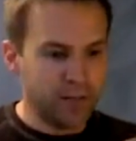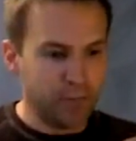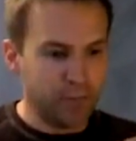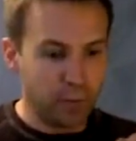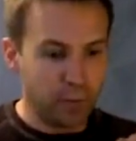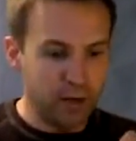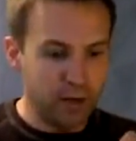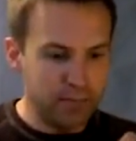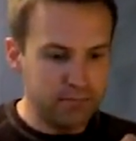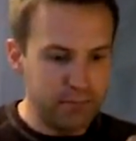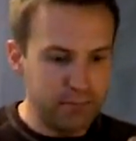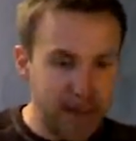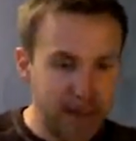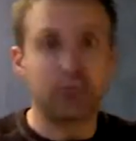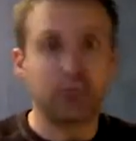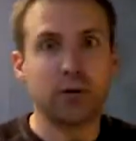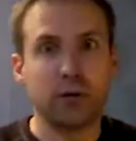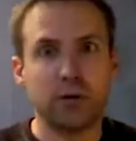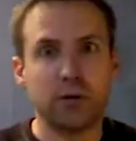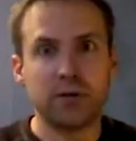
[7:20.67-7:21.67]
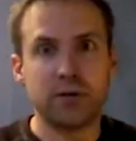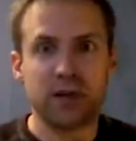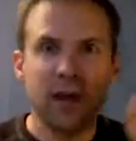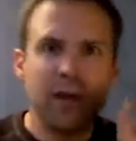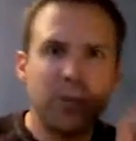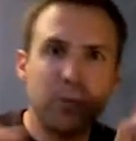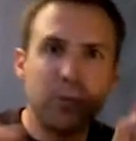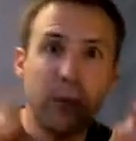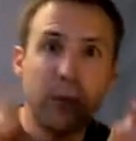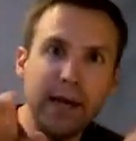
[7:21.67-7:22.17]
Run macros.
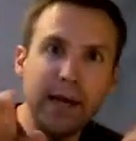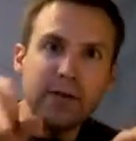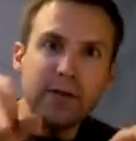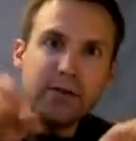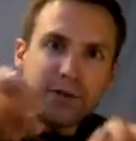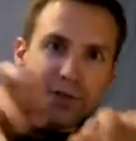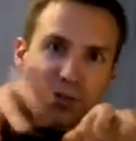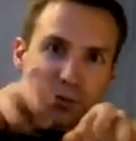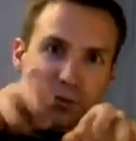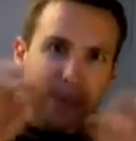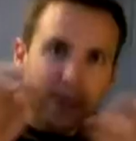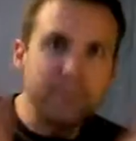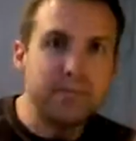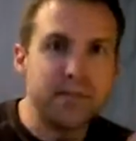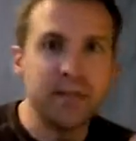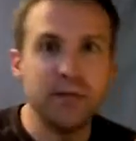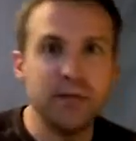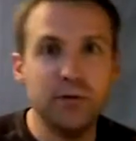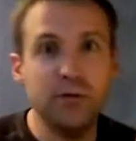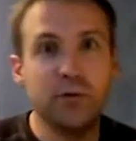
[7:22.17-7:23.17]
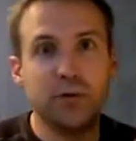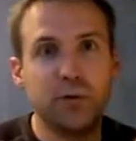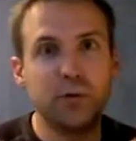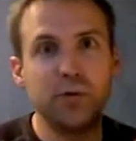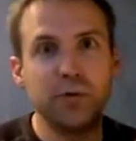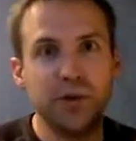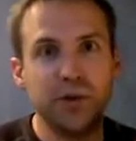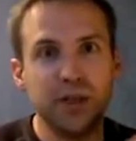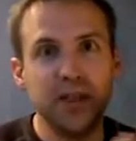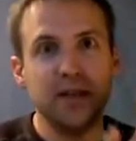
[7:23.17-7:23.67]
Write little scripts that do
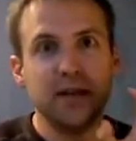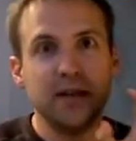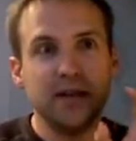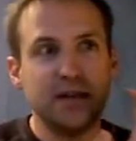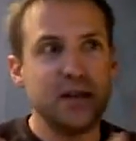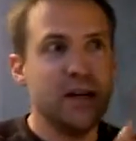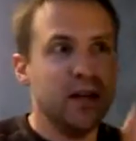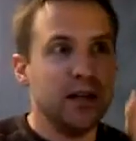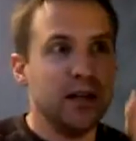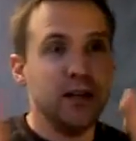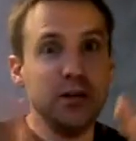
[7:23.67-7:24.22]
cool things.